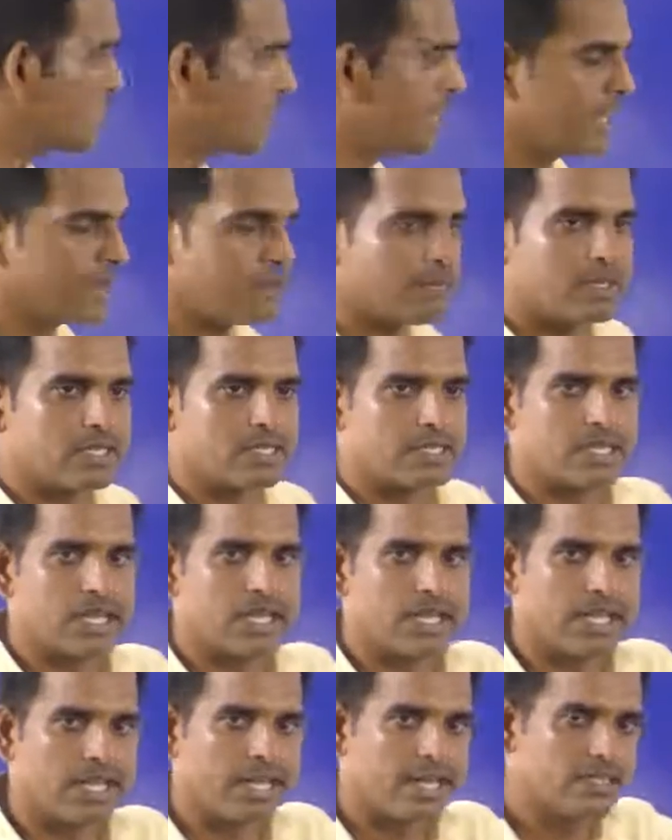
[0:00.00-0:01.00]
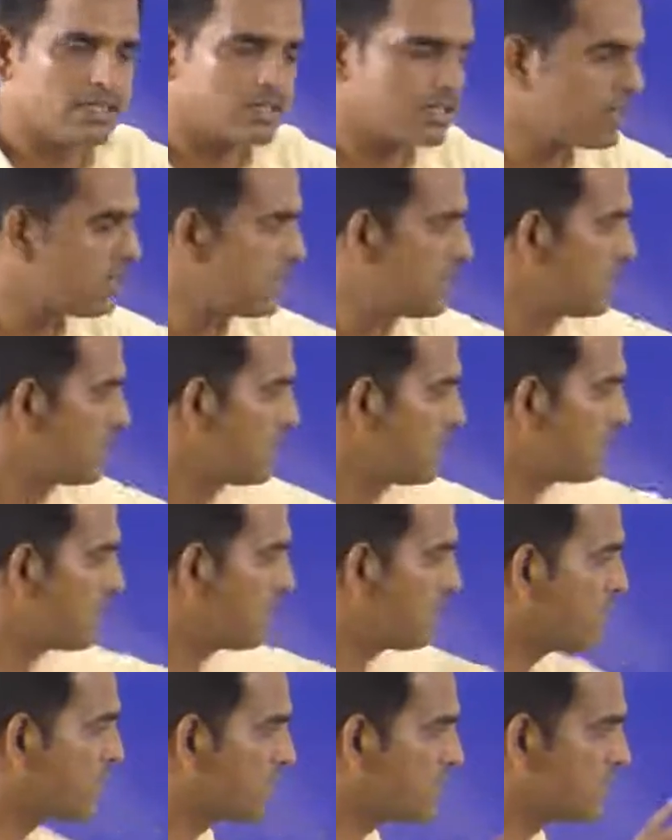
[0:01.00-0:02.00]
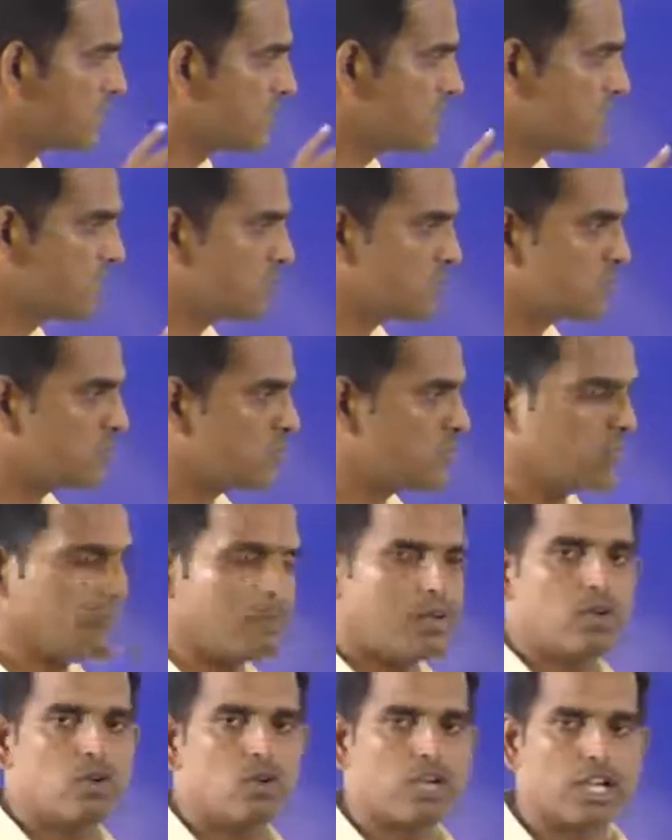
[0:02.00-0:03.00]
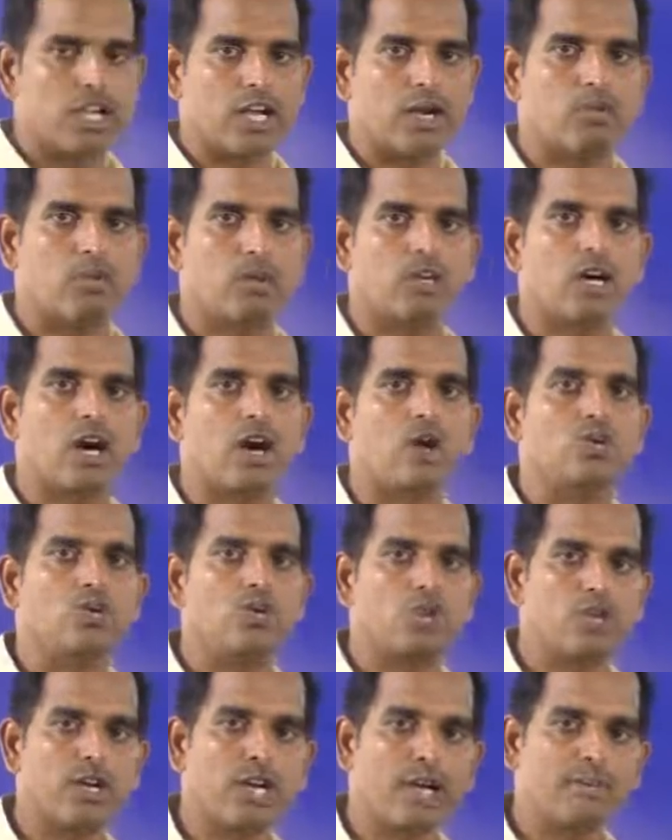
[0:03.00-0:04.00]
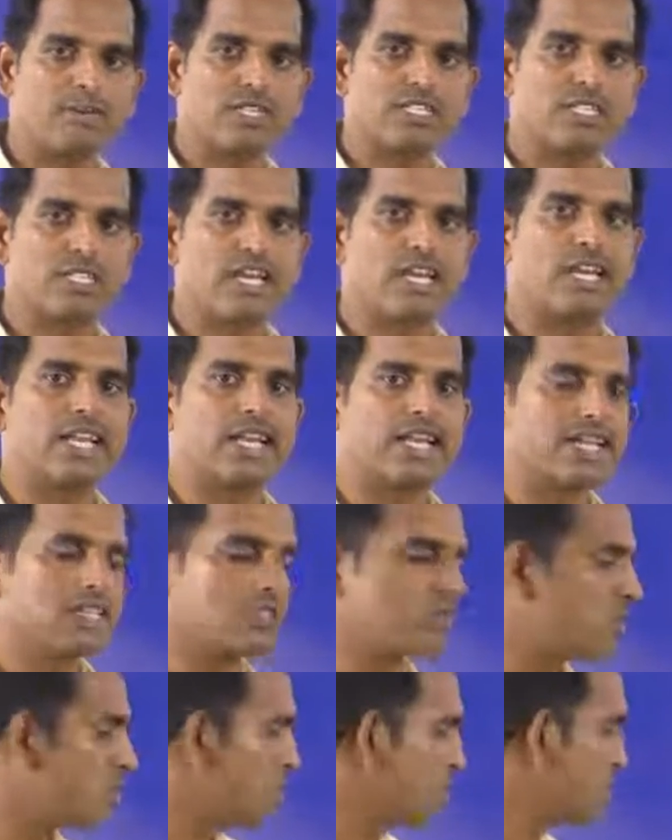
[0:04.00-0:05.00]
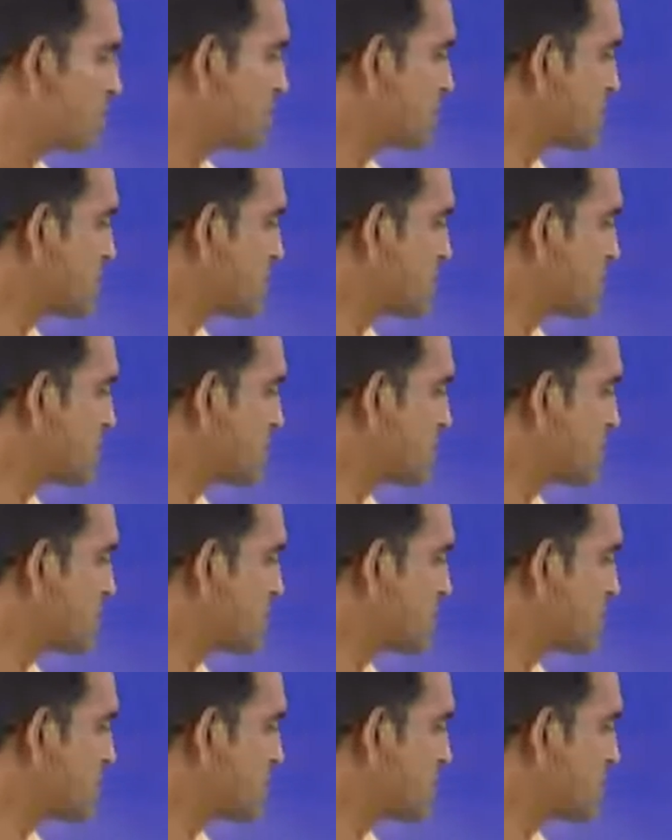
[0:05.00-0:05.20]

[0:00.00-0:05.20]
one-dimensional arrays. In the further sessions we will be looking about how two-dimensional arrays will be